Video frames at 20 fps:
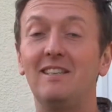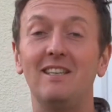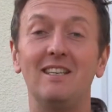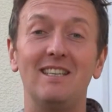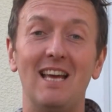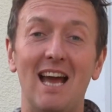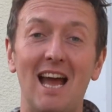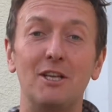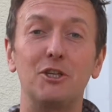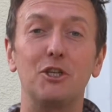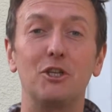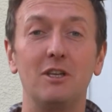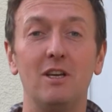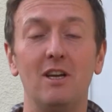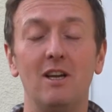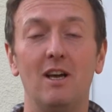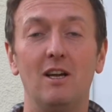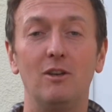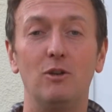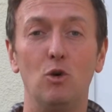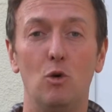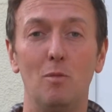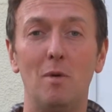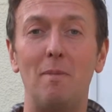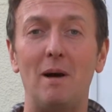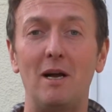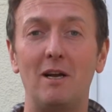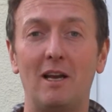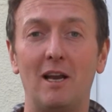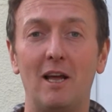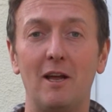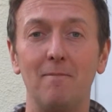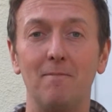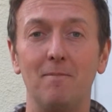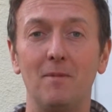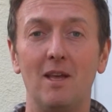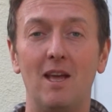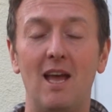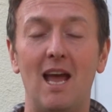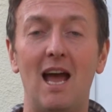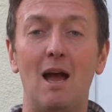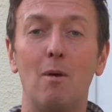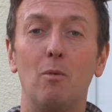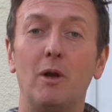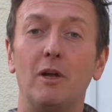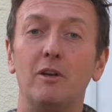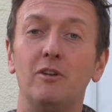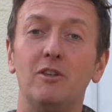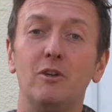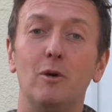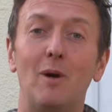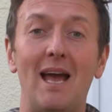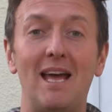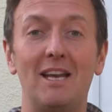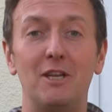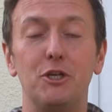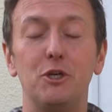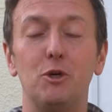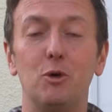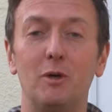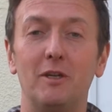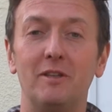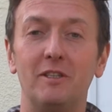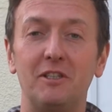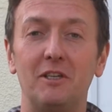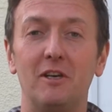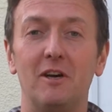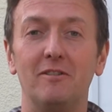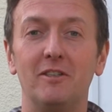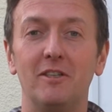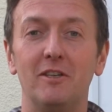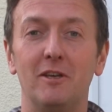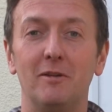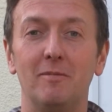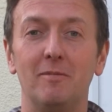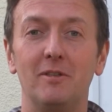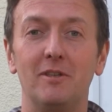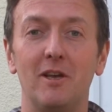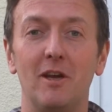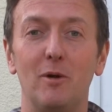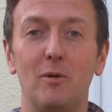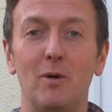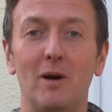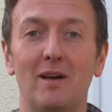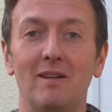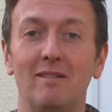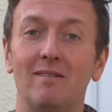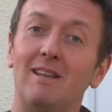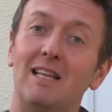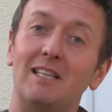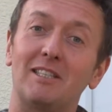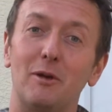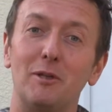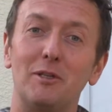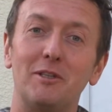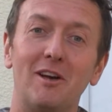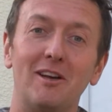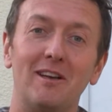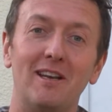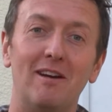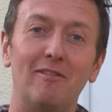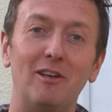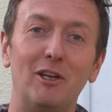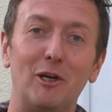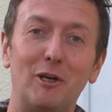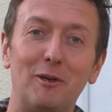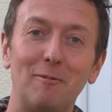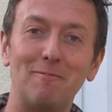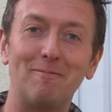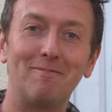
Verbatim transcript: detached dormer bungalow, and we're going to do our energy audit this afternoon. So let's go inside and have a look.